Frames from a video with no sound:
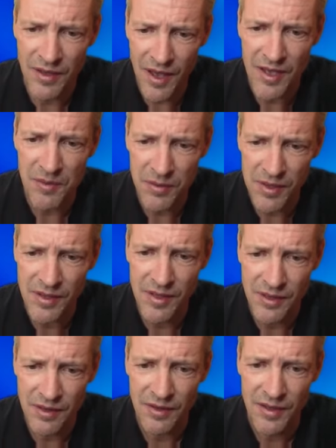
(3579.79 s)
Yeah, he played
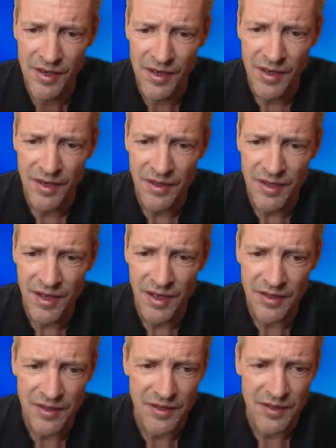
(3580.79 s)
here king
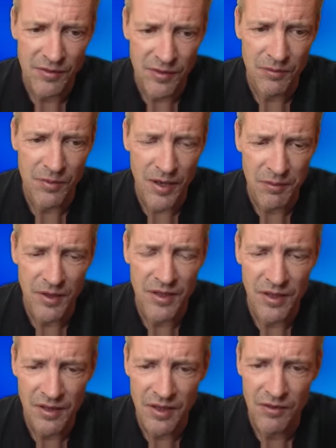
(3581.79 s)
h7, black played
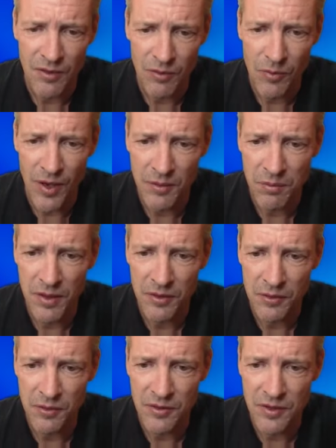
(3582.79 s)
king h7, and white played
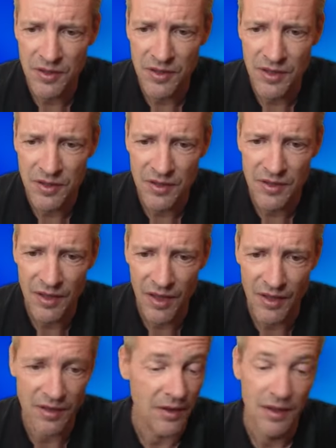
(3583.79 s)
rook d6,
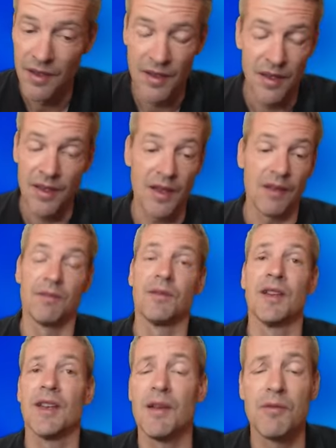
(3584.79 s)
and yeah,
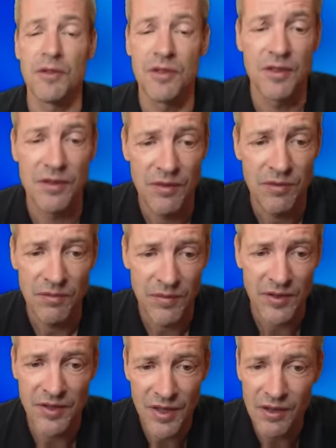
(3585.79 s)
the game was
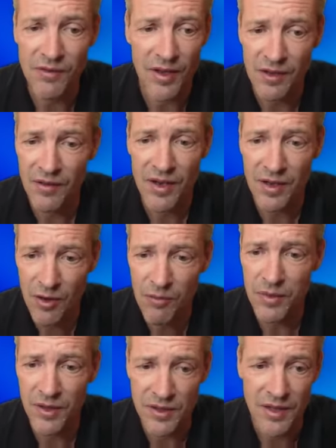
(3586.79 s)
still very, very
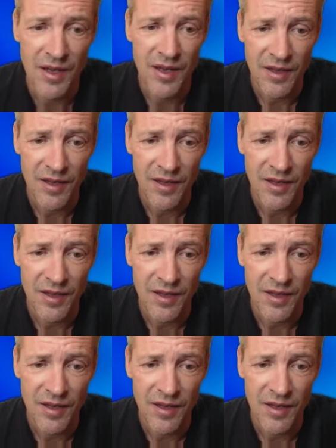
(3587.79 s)
complex.